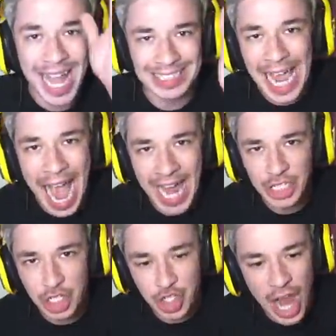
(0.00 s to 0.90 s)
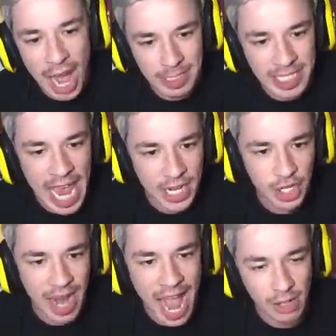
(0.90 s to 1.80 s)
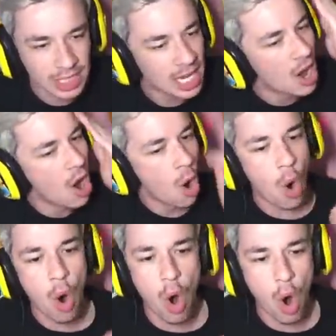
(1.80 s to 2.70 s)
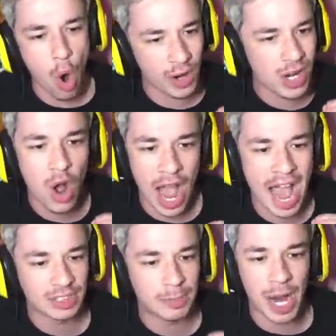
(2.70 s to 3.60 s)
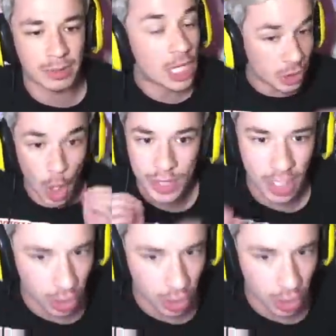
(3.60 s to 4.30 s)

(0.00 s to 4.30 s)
that's kind of your job to take her out. Ooh, we're gonna have some problems. Don't get